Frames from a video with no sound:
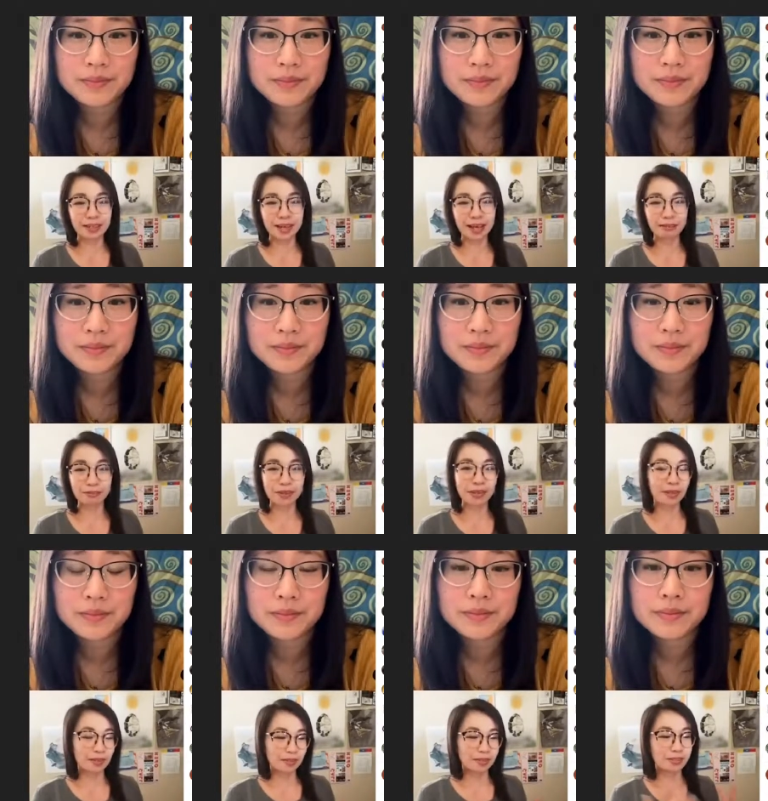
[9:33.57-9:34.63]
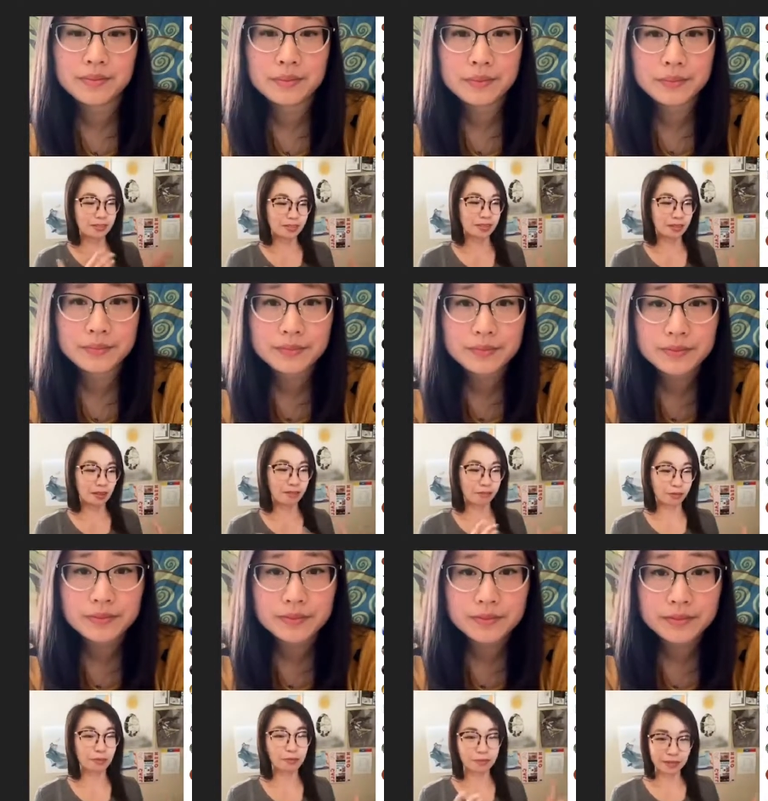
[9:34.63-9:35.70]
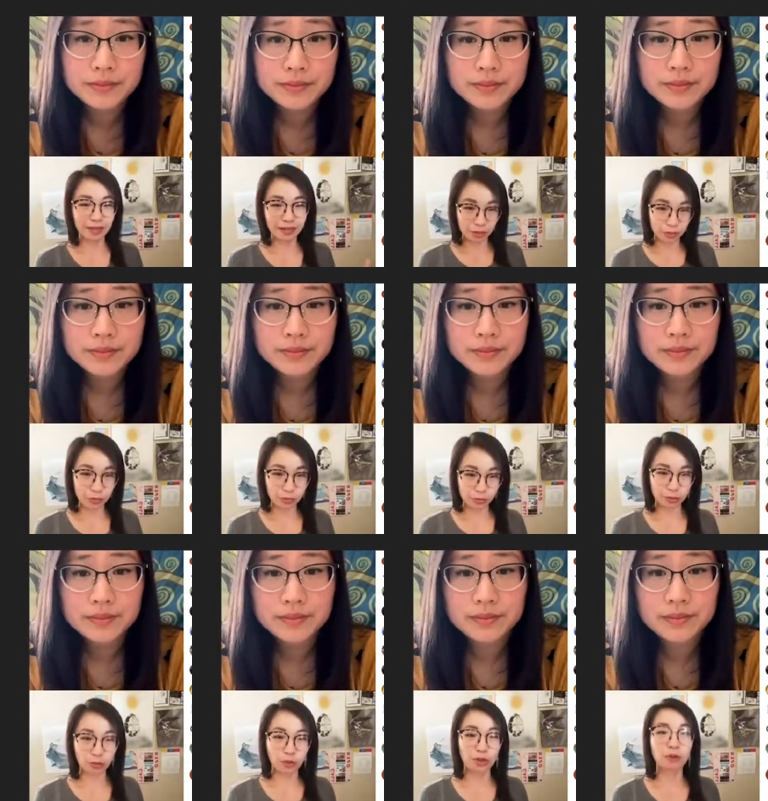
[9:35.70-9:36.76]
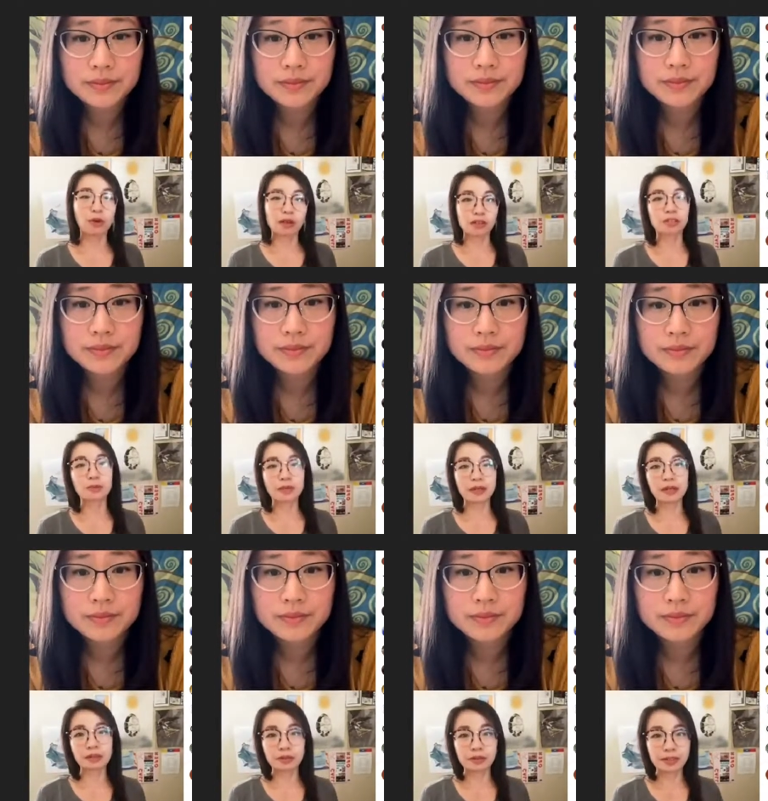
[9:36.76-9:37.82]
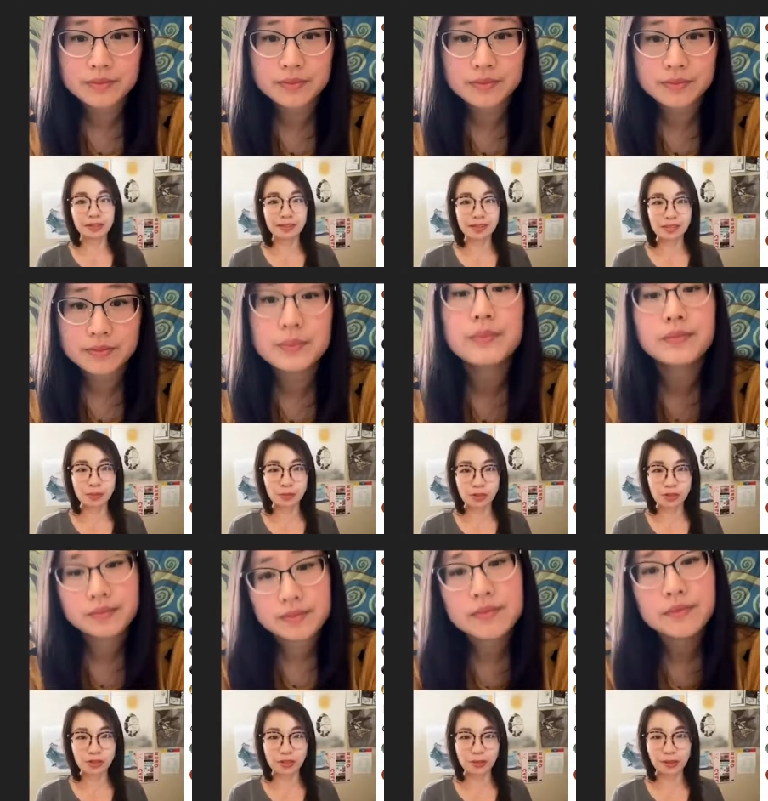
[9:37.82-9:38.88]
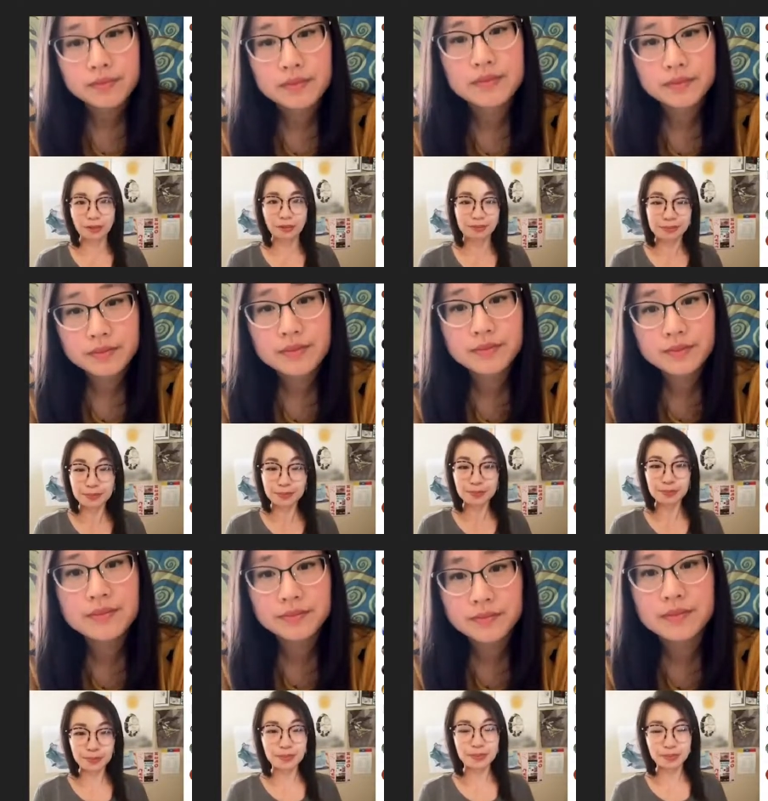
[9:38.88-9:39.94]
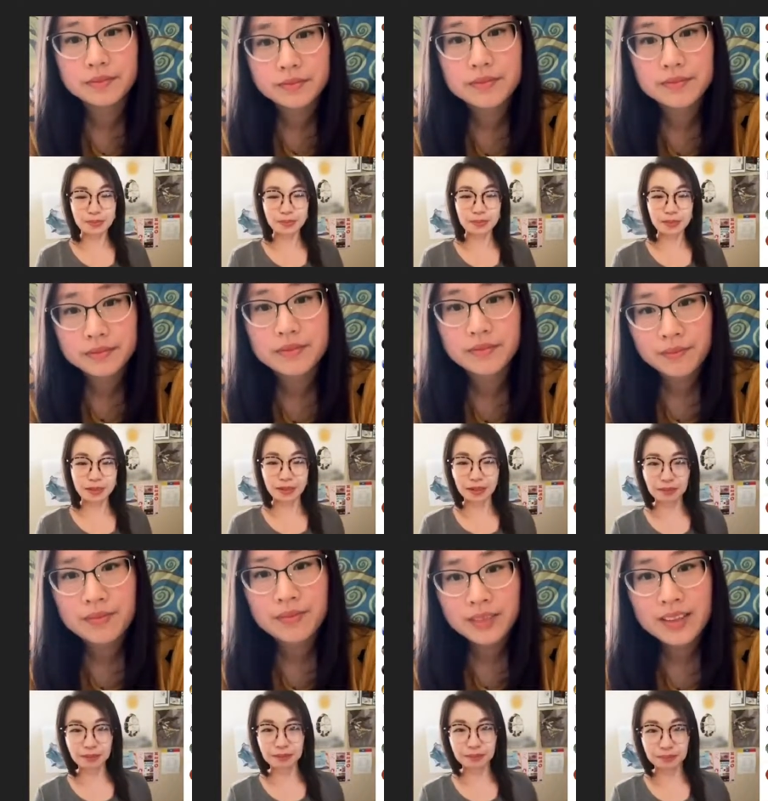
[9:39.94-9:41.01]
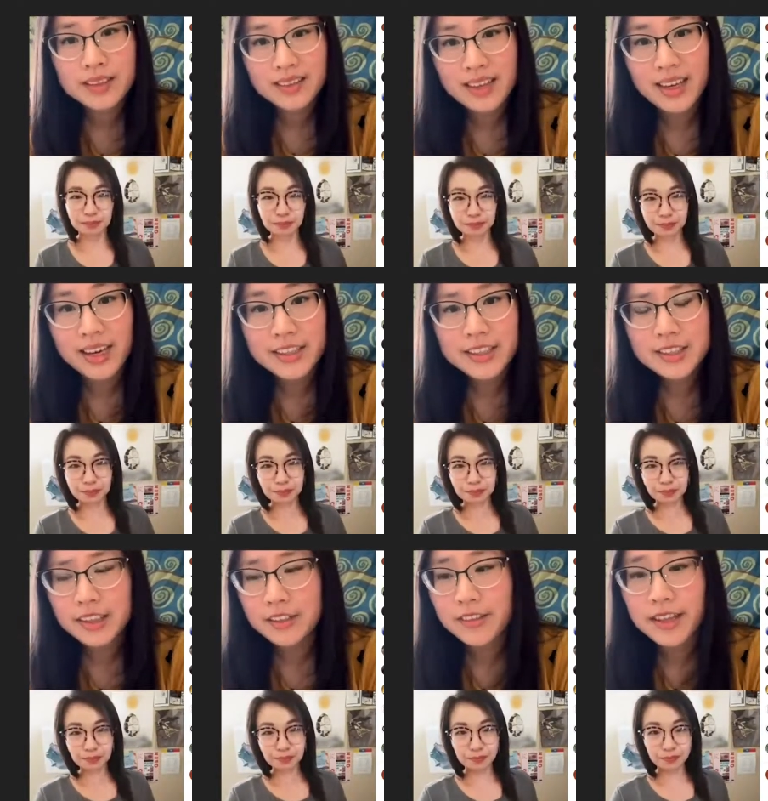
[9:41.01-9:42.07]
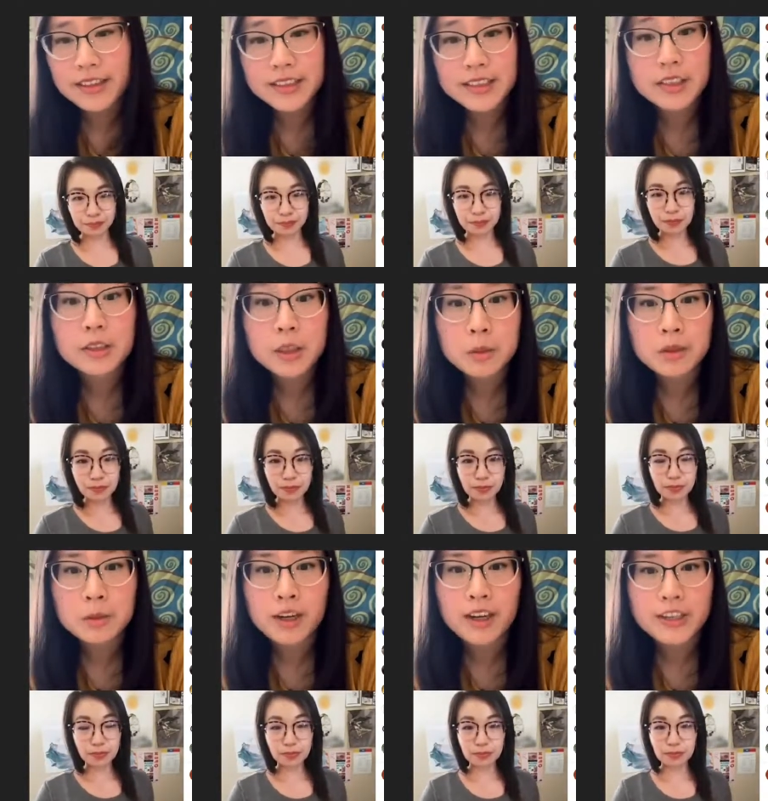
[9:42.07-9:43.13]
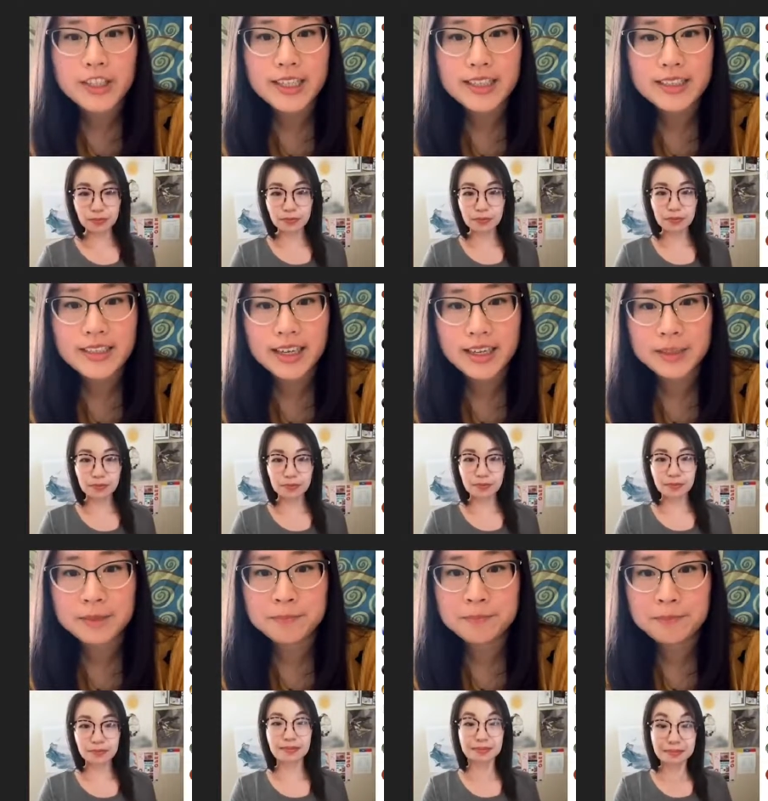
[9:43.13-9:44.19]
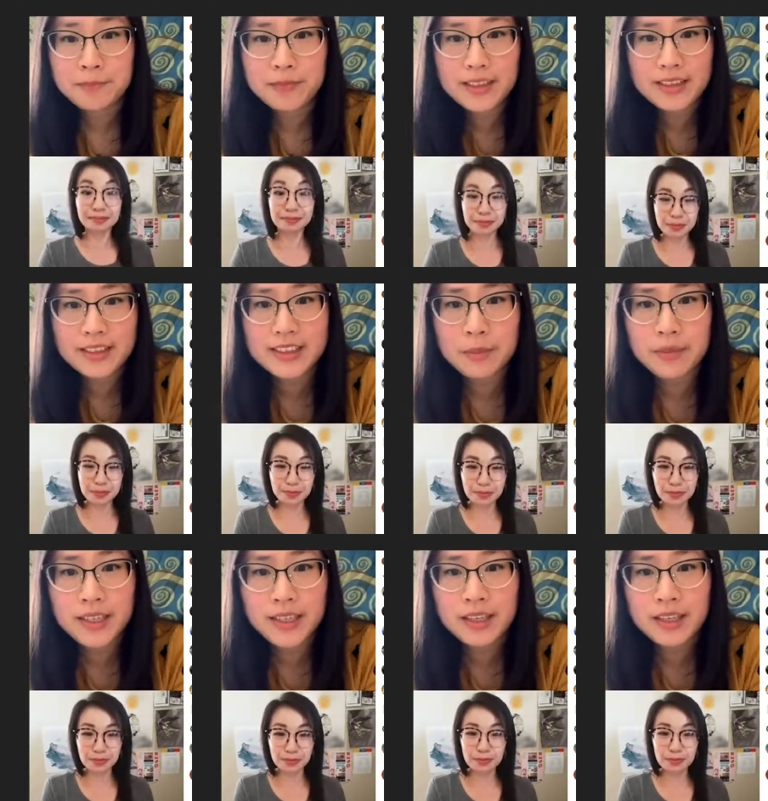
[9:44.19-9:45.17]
Speaker 1: have, to, to offer them, your, your work will also be included in the exhibition as well.
Speaker 2: Mm-hmm. Yeah. I just love that this is a global project. Um, there's something